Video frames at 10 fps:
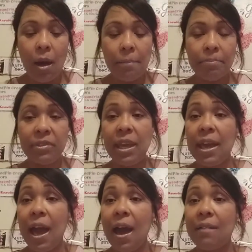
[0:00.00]
They
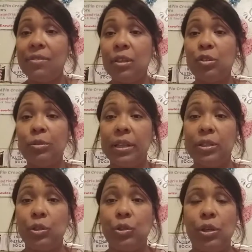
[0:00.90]
have this
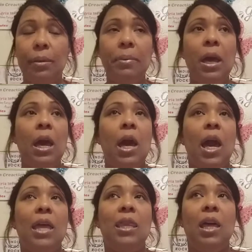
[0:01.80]
relationship, and
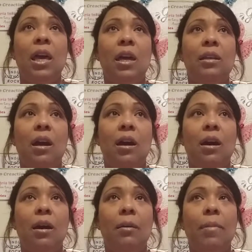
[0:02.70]
then
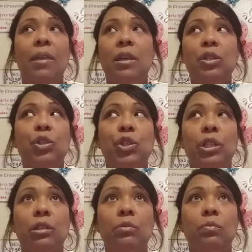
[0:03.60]
she
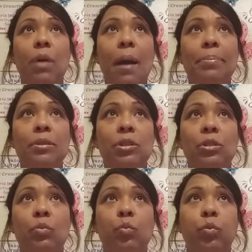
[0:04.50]
happens
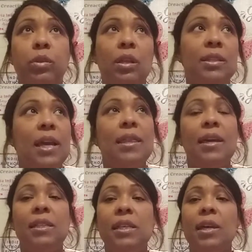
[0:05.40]
the day that he
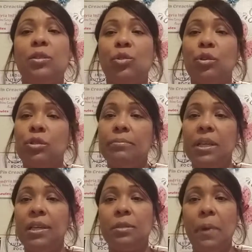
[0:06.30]
takes her to meet his
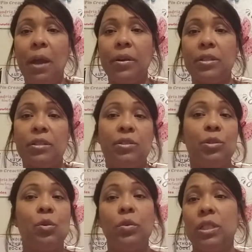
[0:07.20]
parents, because they're going
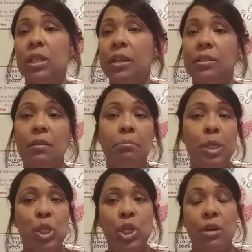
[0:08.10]
to like some beach
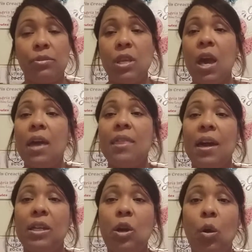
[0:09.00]
house that he
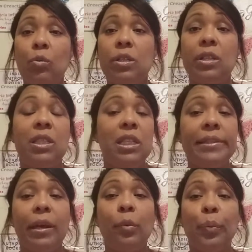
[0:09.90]
owns, because he's like a
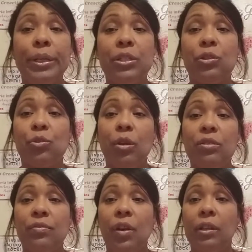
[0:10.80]
rich trust
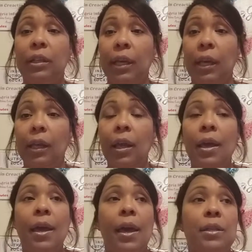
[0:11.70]
fund kid.
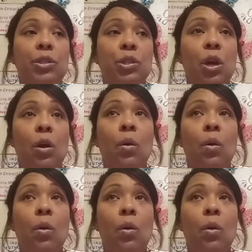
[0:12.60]
And so